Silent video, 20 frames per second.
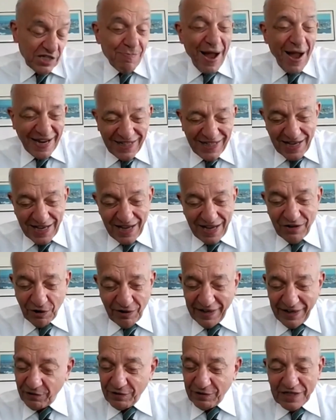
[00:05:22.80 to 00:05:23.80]
Mike said
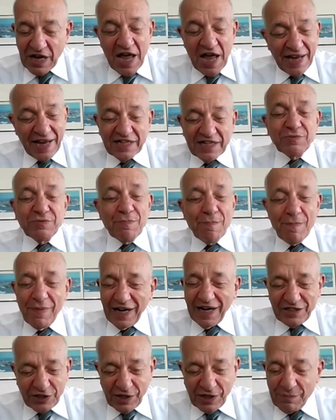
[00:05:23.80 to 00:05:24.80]
earlier, it's
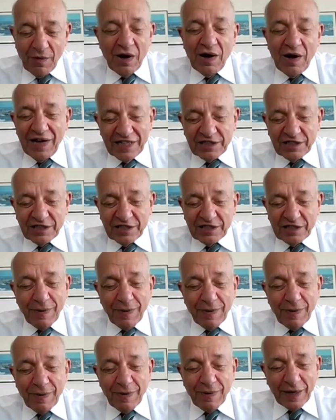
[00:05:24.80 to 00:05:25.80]
much
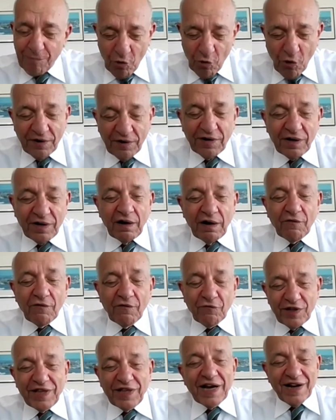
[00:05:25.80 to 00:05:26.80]
more important
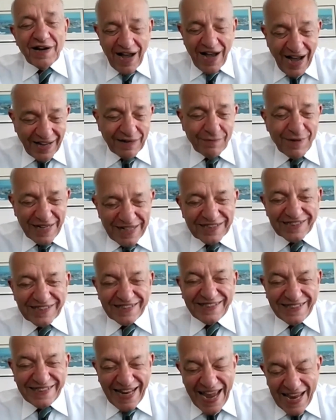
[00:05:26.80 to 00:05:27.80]
for the economy to
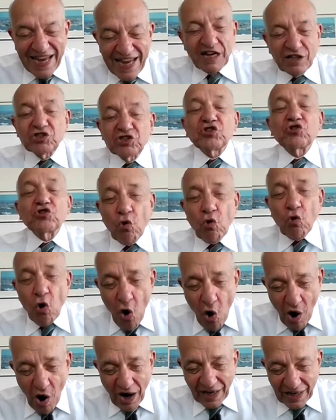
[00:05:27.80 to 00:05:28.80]
stay
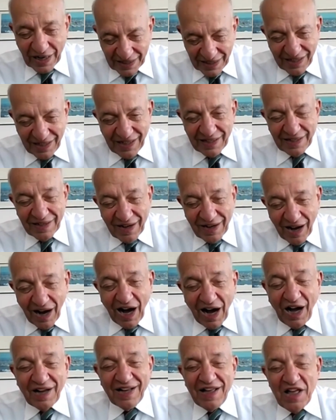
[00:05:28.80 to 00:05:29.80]
strong
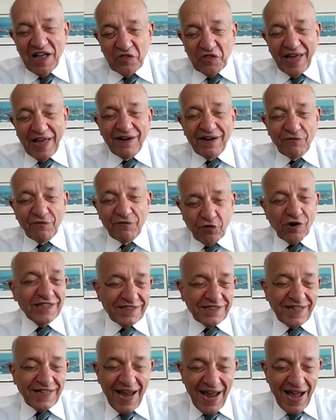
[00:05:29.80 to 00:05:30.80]
than for
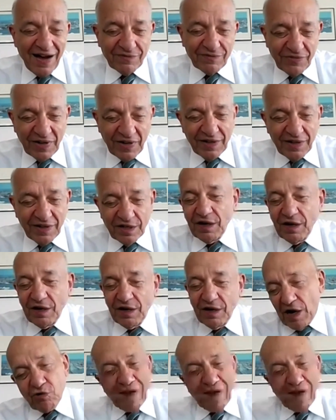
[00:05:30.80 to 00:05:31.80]
us to have
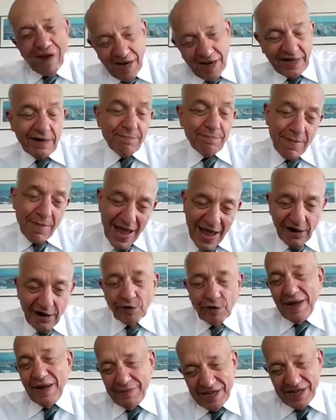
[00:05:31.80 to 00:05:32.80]
a rate cut in May
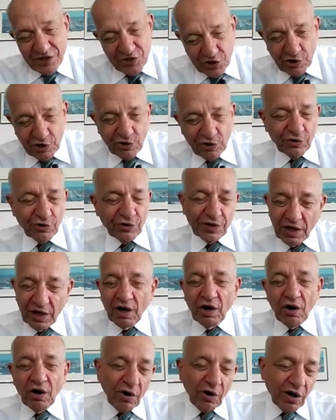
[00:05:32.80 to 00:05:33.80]
or maybe
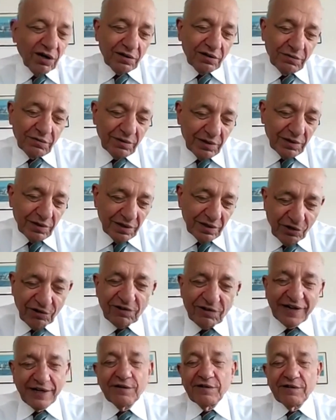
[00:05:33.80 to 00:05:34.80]
June or
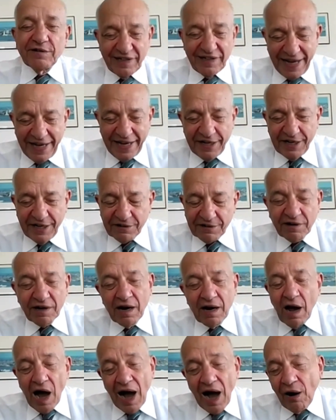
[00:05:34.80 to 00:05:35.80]
earlier or later.
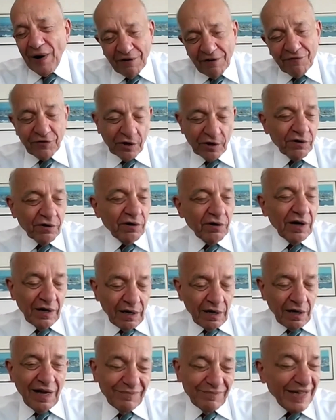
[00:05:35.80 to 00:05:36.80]
However,
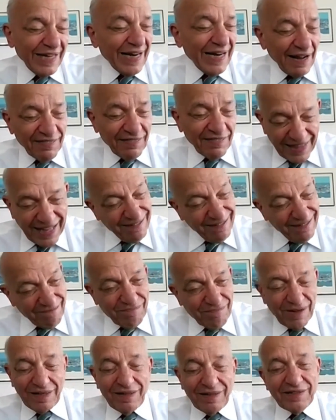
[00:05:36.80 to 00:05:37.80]
I mean, I think,
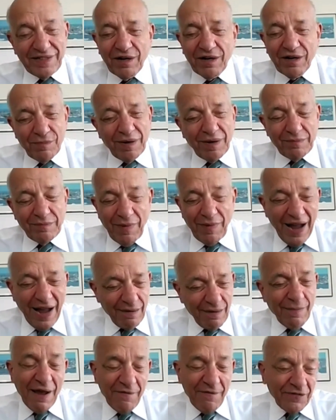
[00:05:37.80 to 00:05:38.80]

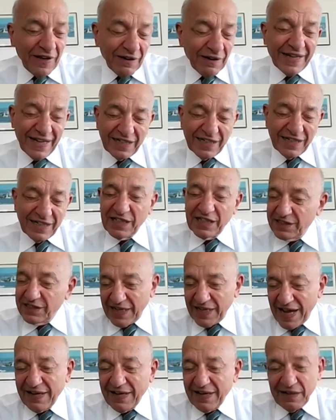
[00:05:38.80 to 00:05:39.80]
my feeling is
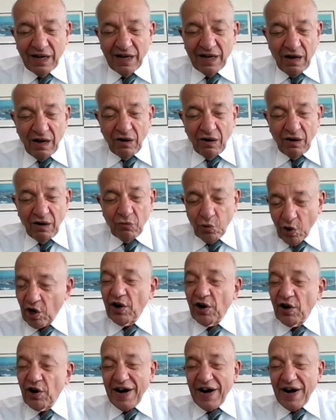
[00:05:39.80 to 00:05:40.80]
that we're
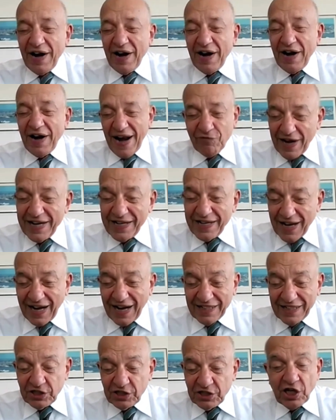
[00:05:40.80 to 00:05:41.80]
going to have rate
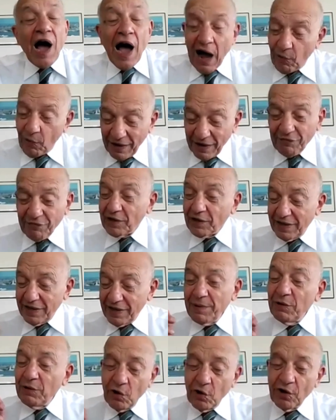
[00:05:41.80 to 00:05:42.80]
cuts. However, let
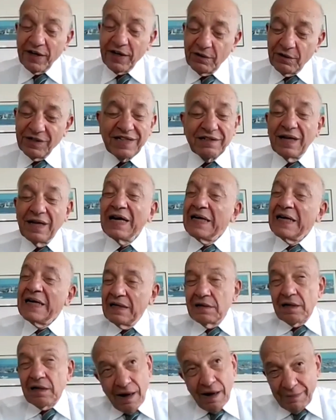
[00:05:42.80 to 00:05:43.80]
me warn you, and
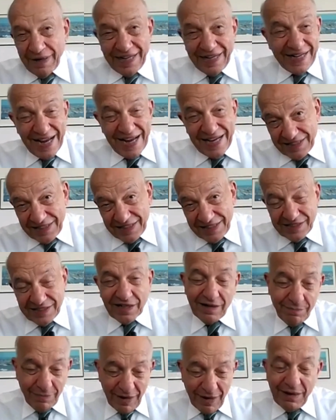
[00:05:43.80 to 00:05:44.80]
how many days is it going
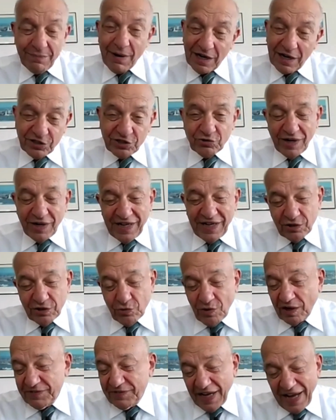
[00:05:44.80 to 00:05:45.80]
to be? March 20th,
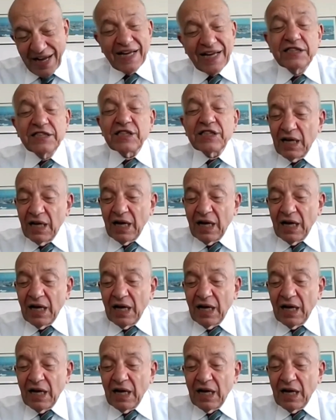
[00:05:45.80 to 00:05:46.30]
12 days.